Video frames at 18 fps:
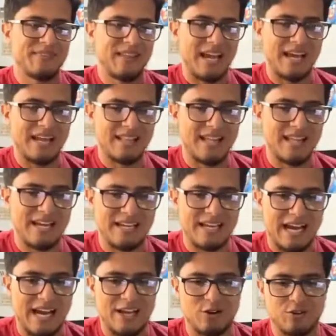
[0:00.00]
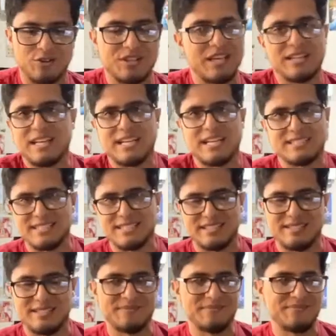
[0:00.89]
And like I don't think that's
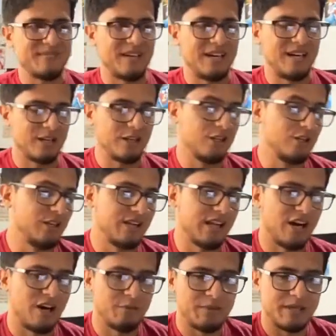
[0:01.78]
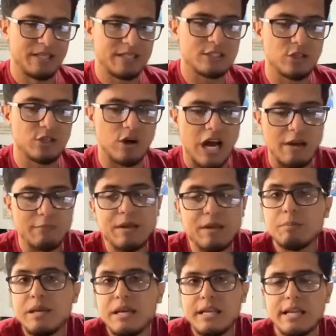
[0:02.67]
a good helmet. So I've
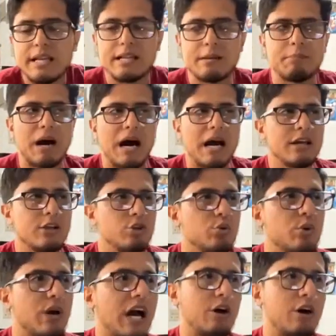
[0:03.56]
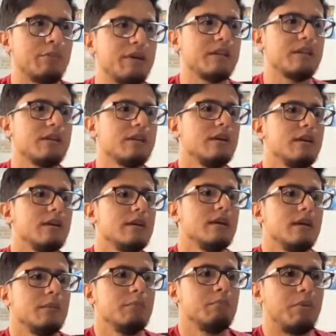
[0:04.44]
been meaning to buy a new helmet,
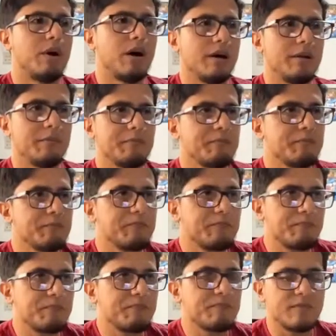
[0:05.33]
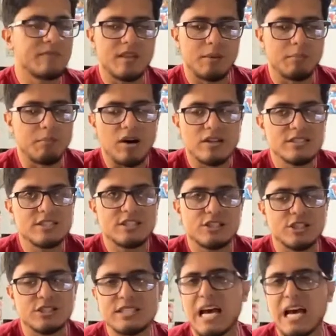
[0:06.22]
but the
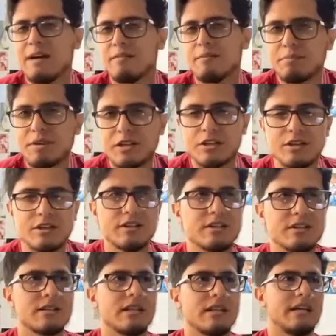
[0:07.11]
months just haven't been good.